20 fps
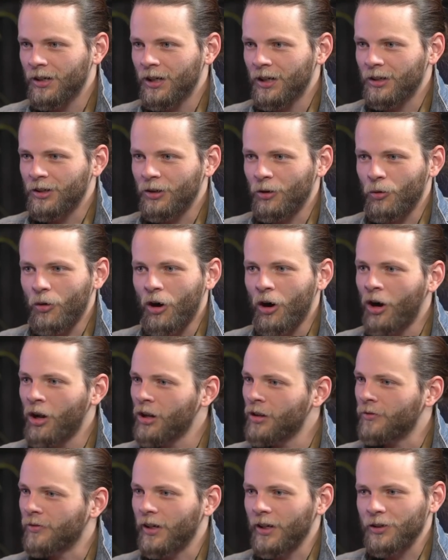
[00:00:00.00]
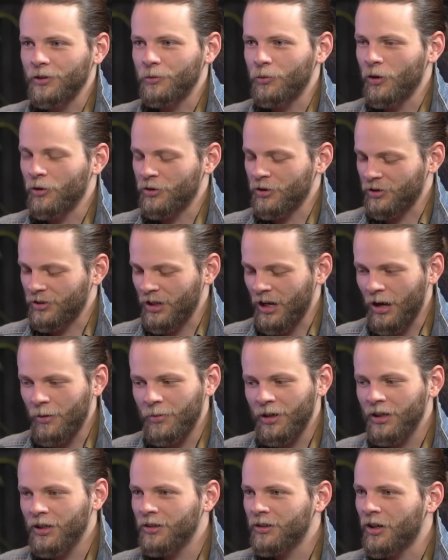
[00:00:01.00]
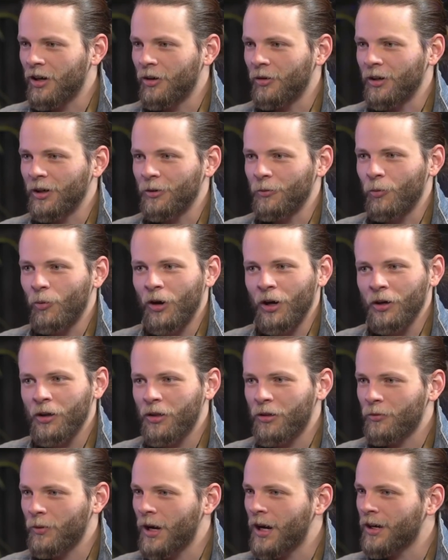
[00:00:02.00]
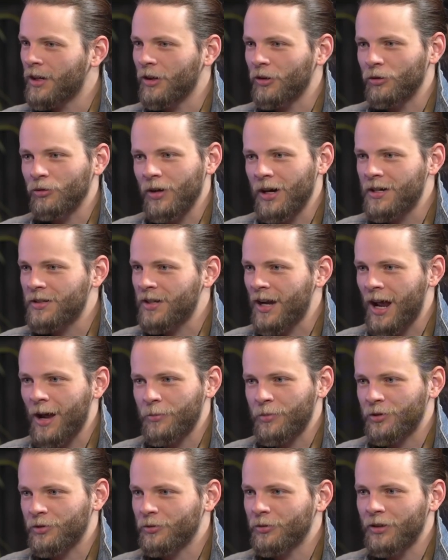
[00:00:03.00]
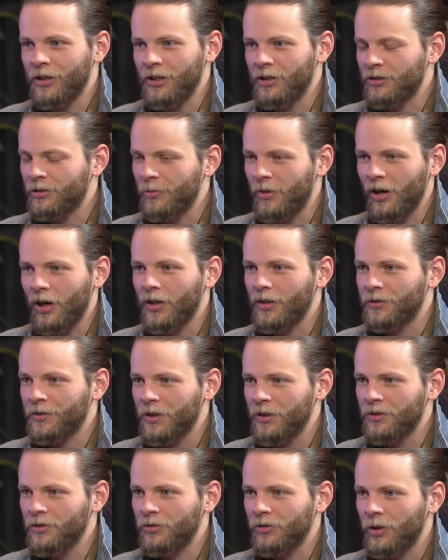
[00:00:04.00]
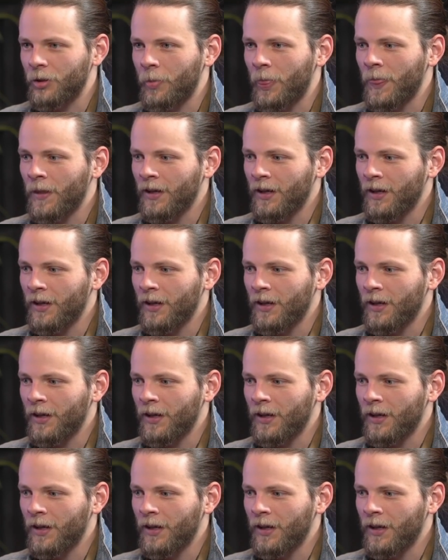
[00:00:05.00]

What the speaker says: You know, all of us, we're just coming and going, one thread in a great tapestry that is America's history.